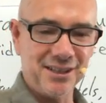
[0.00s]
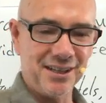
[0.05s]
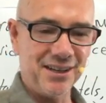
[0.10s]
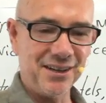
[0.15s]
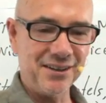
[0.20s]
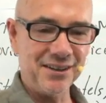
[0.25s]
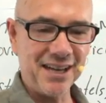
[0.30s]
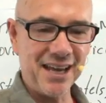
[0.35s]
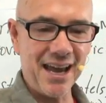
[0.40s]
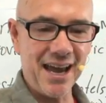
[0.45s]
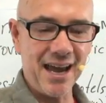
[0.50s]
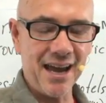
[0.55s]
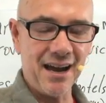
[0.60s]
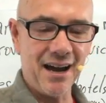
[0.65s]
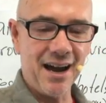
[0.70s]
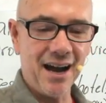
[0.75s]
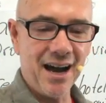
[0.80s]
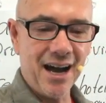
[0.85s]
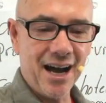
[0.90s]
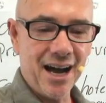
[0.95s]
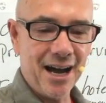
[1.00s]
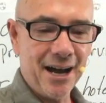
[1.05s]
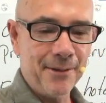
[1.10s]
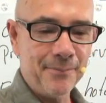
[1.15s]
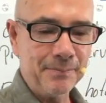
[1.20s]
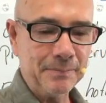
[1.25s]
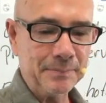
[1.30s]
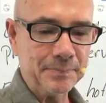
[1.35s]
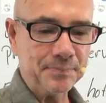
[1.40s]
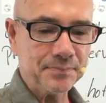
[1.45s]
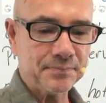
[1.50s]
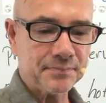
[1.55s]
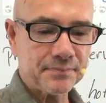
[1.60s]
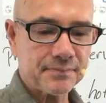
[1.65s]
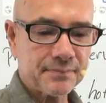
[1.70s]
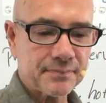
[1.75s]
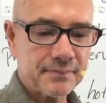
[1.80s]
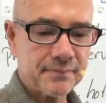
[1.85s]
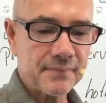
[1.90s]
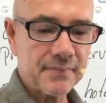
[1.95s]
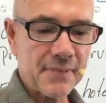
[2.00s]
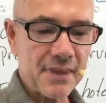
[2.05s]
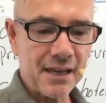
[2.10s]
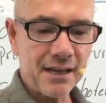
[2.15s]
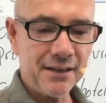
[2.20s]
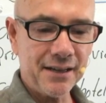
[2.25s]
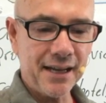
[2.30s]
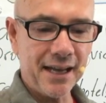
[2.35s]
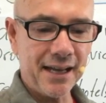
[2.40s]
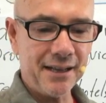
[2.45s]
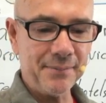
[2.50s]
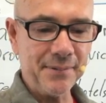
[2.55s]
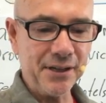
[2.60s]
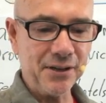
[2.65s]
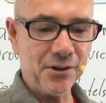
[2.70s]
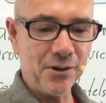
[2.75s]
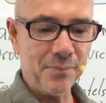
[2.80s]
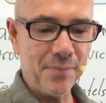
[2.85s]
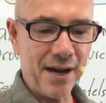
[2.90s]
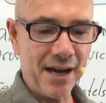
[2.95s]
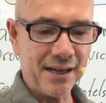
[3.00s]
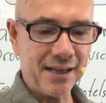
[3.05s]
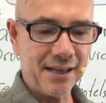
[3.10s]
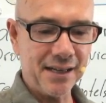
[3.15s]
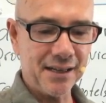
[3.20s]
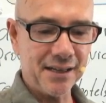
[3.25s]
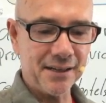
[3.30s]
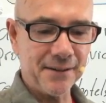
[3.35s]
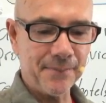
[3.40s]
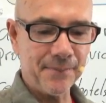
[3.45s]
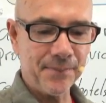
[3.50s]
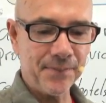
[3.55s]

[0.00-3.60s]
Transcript: Okay. Um okay, let me go back here.